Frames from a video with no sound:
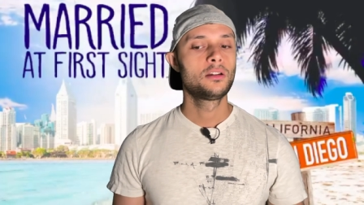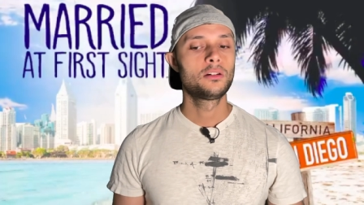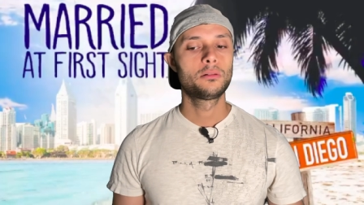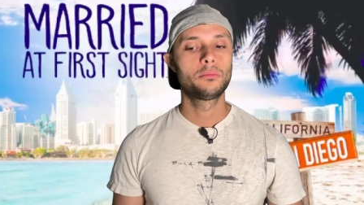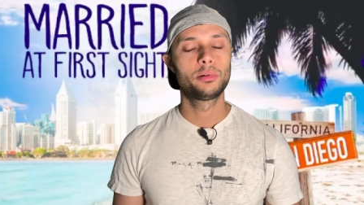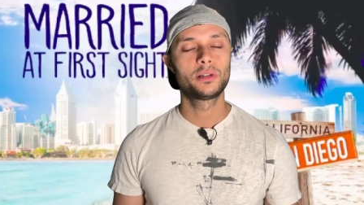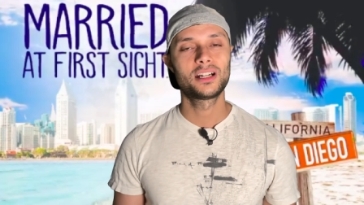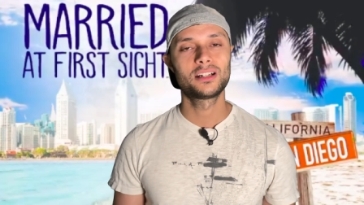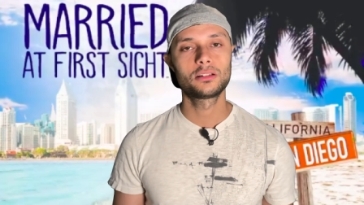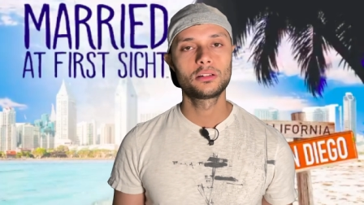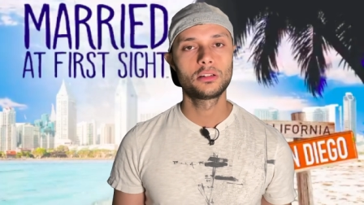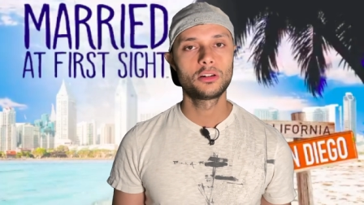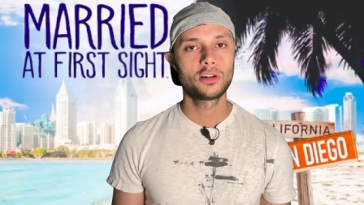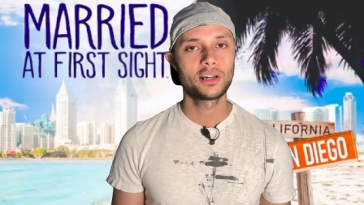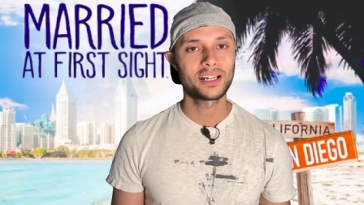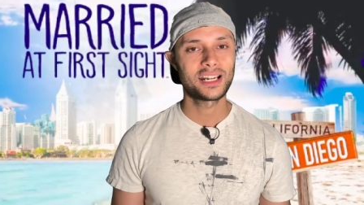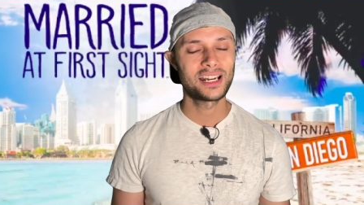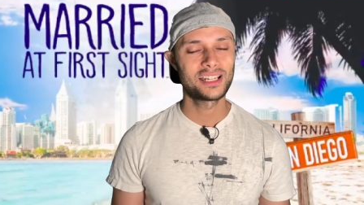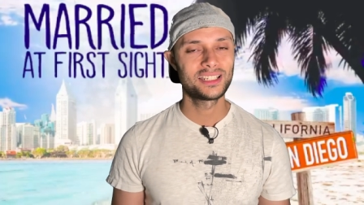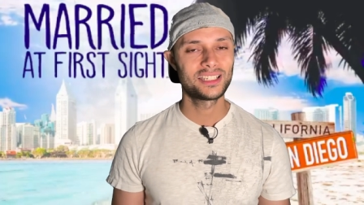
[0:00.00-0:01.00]
But I don't know, I
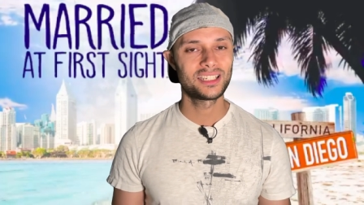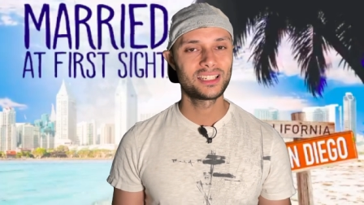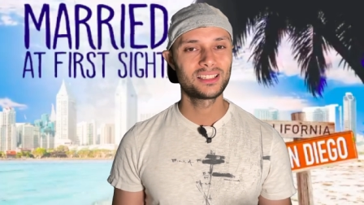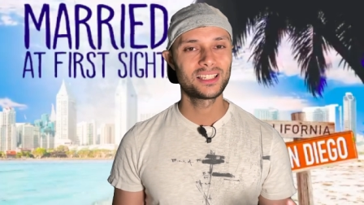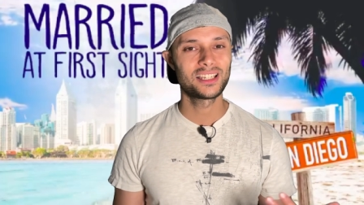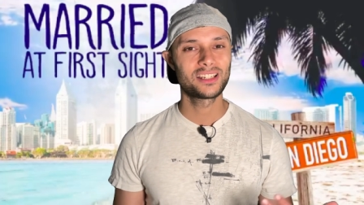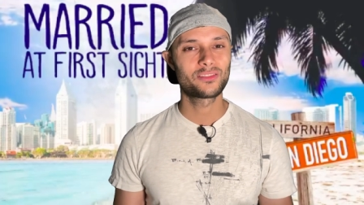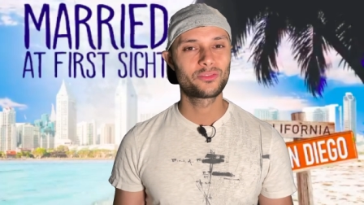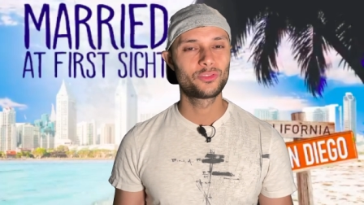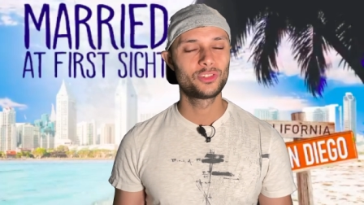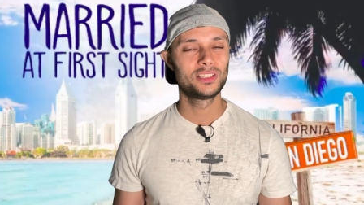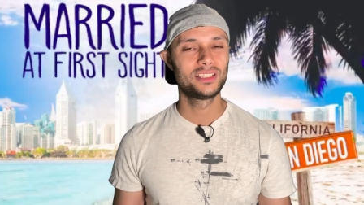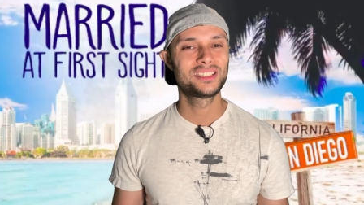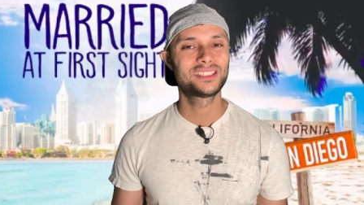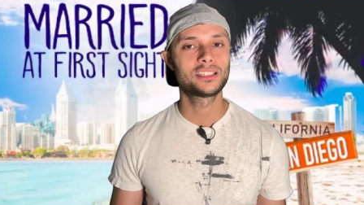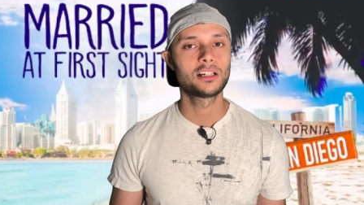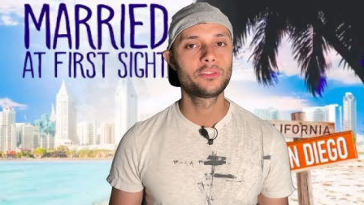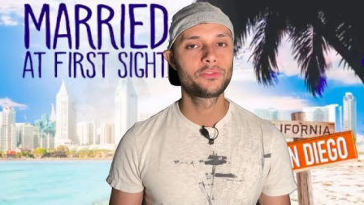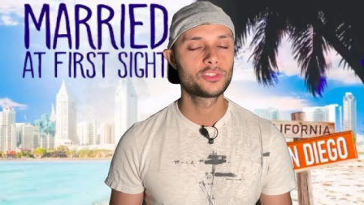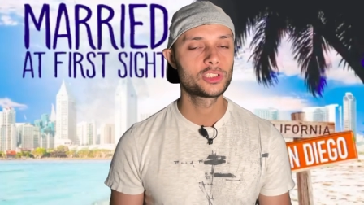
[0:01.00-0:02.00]
kind of get like really
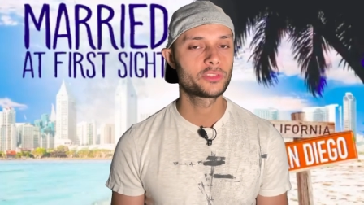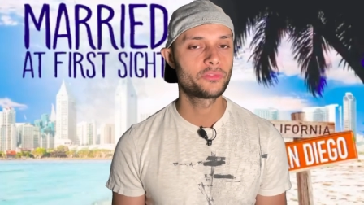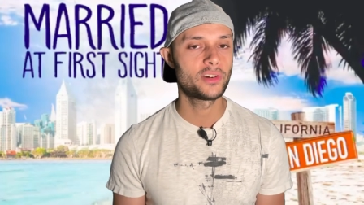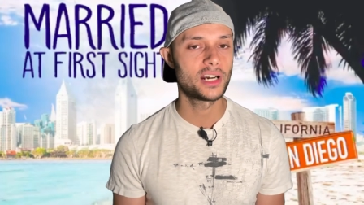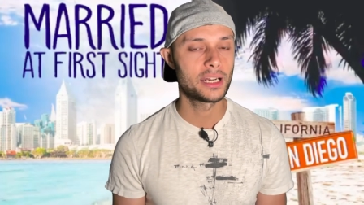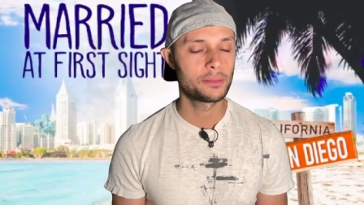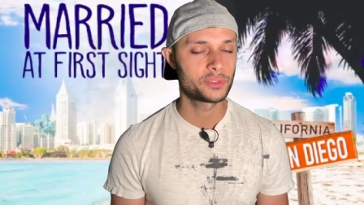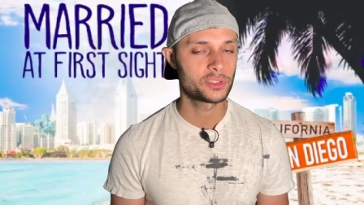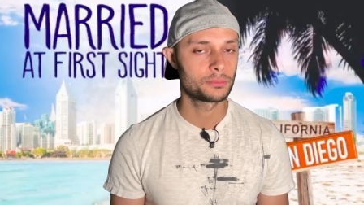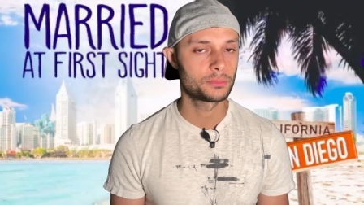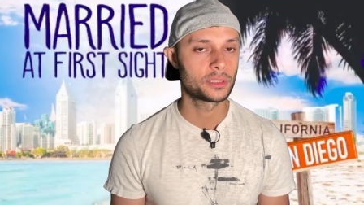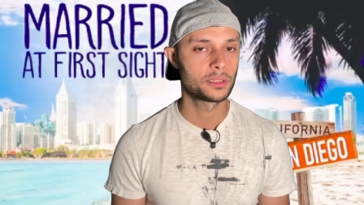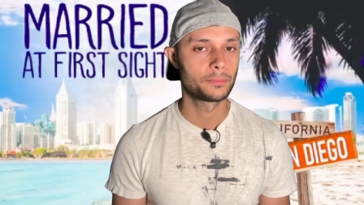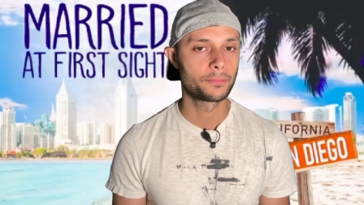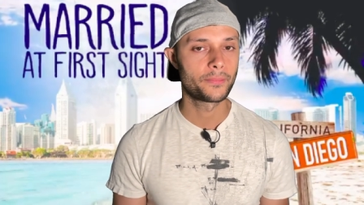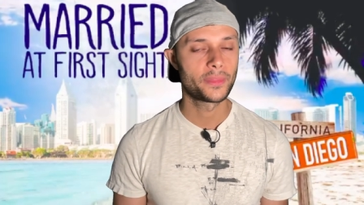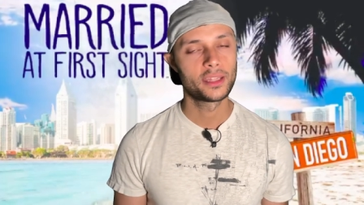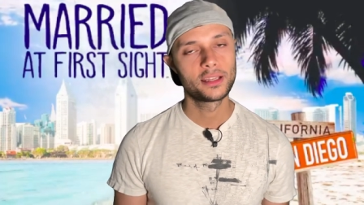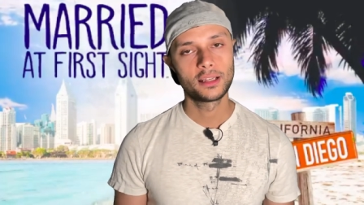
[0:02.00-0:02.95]
selfish vibes from him.